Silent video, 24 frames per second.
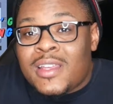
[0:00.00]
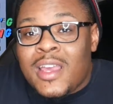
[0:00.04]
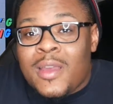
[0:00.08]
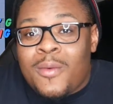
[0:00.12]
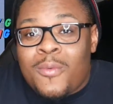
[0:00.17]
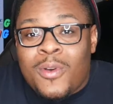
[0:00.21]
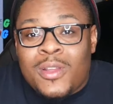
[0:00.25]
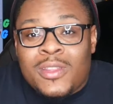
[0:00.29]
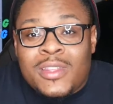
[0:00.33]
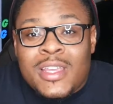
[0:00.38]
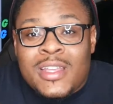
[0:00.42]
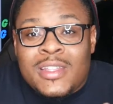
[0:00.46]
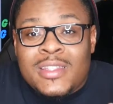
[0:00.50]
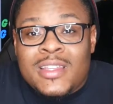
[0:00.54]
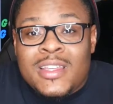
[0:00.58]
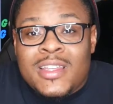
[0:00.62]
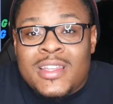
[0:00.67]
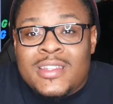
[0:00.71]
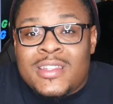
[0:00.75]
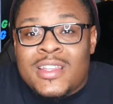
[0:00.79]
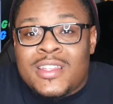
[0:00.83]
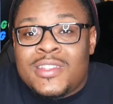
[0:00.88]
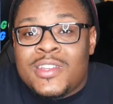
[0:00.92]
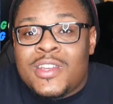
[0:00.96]
And what they did
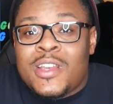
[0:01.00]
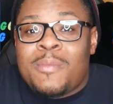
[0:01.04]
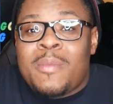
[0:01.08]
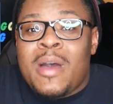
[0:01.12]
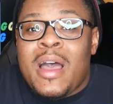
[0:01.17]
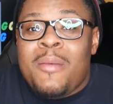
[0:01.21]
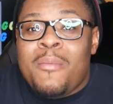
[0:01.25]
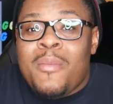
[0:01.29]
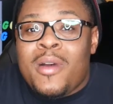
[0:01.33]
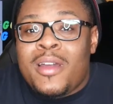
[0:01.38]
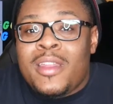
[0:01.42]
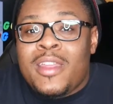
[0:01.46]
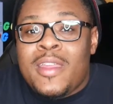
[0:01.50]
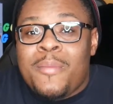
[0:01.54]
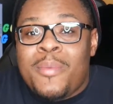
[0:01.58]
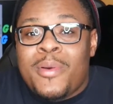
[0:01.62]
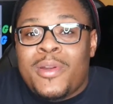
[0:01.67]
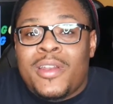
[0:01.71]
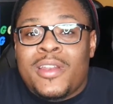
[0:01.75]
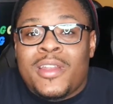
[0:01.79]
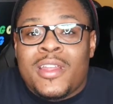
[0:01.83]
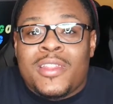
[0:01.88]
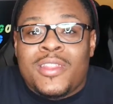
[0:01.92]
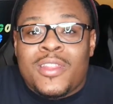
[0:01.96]
is they took my money,
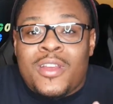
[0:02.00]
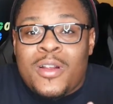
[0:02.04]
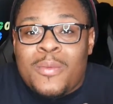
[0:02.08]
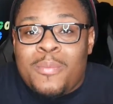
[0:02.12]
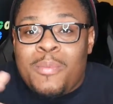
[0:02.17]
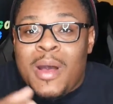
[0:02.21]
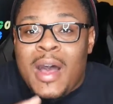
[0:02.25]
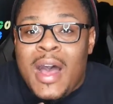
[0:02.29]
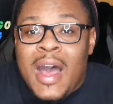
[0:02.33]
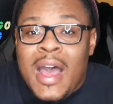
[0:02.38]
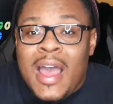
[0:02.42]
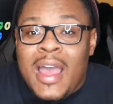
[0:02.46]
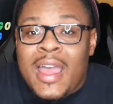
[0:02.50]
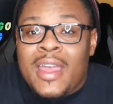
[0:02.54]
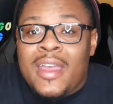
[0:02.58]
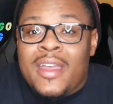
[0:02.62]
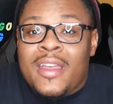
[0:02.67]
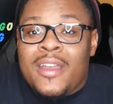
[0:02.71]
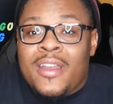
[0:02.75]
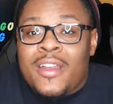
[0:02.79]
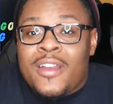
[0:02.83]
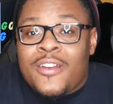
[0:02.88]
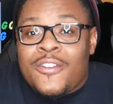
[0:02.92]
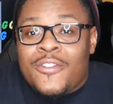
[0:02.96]
put it in their pot
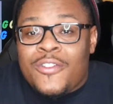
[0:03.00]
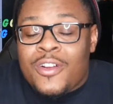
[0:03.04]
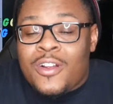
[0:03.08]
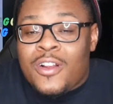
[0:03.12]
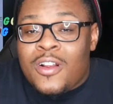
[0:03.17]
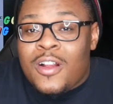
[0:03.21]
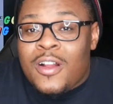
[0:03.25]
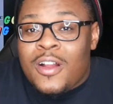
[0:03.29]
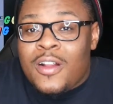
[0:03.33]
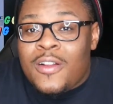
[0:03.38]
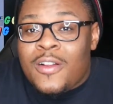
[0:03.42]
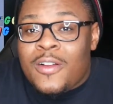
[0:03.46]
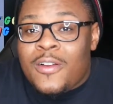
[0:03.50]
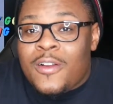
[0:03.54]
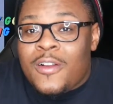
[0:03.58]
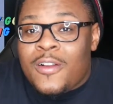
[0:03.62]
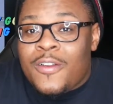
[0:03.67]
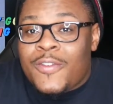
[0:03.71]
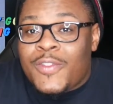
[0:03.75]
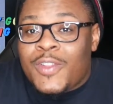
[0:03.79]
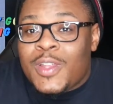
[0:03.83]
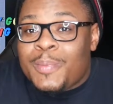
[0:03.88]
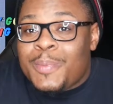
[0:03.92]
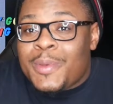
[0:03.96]
for
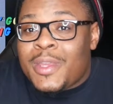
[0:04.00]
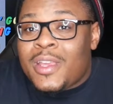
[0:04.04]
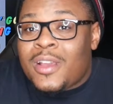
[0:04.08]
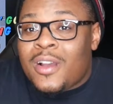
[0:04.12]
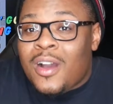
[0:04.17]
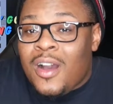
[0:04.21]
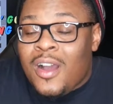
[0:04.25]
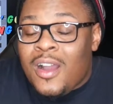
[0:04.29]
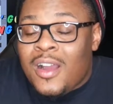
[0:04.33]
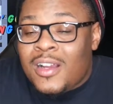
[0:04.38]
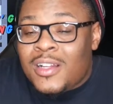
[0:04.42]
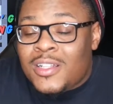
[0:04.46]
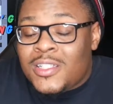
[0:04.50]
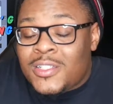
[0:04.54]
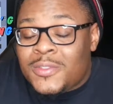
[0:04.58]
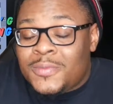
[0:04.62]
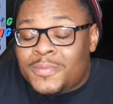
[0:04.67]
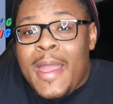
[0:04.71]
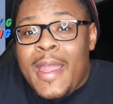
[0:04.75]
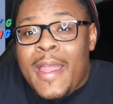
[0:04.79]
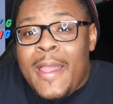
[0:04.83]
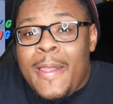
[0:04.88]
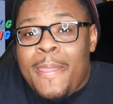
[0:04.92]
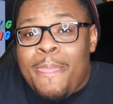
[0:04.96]
flipping cars,
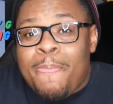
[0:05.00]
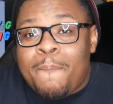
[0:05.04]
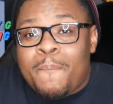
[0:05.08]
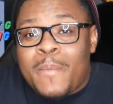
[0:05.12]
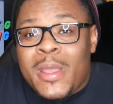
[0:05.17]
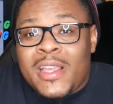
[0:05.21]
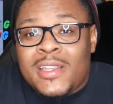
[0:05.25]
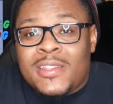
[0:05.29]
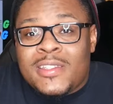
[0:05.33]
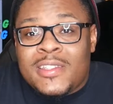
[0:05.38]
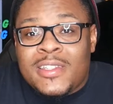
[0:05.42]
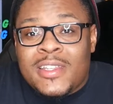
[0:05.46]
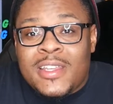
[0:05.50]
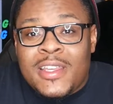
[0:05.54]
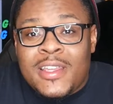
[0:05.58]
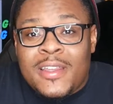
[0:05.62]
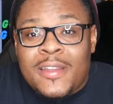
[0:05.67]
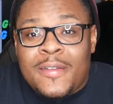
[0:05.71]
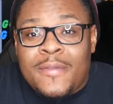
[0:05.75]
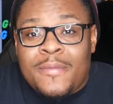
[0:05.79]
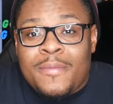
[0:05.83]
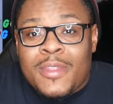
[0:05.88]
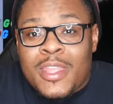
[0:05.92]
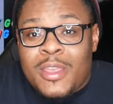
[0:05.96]
and basically
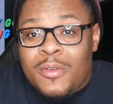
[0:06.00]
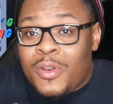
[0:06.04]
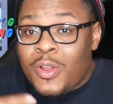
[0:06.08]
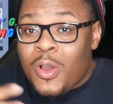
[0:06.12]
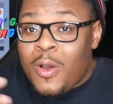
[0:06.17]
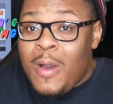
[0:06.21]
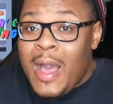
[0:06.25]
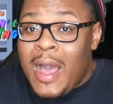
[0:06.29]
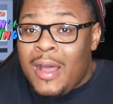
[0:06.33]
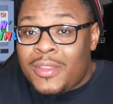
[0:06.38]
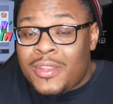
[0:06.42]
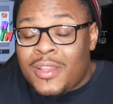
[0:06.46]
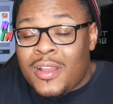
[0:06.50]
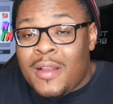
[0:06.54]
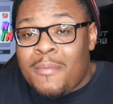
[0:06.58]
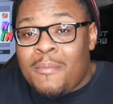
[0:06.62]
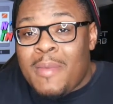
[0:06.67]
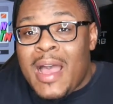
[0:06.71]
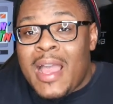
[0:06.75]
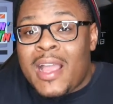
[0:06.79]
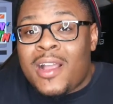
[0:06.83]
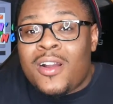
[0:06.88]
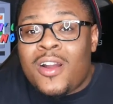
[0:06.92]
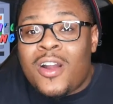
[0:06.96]
they would go out there and
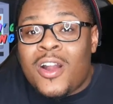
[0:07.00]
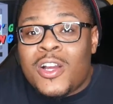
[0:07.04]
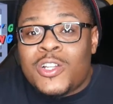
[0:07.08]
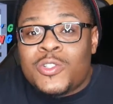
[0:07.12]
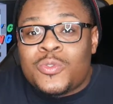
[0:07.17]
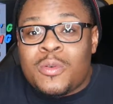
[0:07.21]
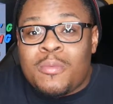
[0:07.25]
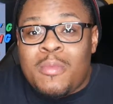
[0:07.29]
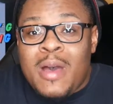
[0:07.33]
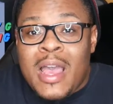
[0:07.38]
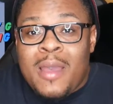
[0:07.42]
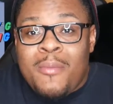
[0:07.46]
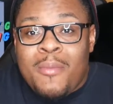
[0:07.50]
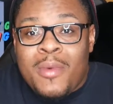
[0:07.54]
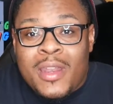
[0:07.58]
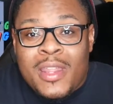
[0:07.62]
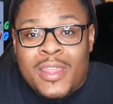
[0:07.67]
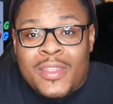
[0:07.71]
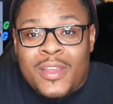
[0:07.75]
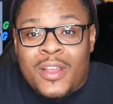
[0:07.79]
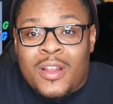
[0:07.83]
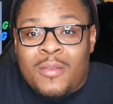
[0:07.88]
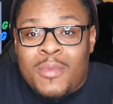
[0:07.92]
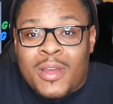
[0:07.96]
buy cars with my money,
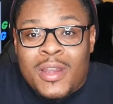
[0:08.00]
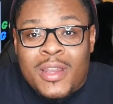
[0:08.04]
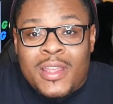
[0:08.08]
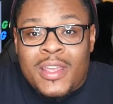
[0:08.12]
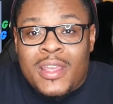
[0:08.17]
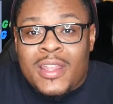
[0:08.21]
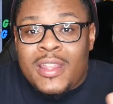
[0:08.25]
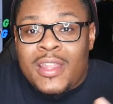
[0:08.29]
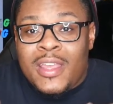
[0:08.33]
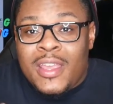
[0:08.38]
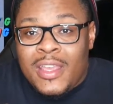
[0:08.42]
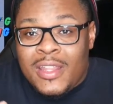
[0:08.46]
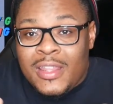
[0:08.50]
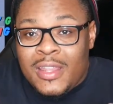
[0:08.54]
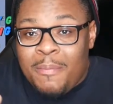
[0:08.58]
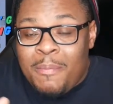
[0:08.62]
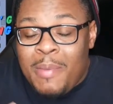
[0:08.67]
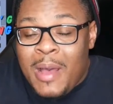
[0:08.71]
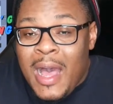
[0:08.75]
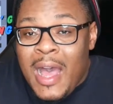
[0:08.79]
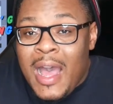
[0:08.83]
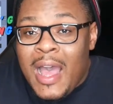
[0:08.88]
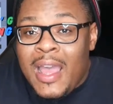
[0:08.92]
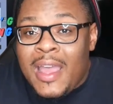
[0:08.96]
their money in the
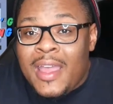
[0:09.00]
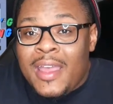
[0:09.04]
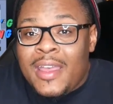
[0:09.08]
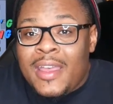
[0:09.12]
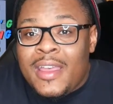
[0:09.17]
pot,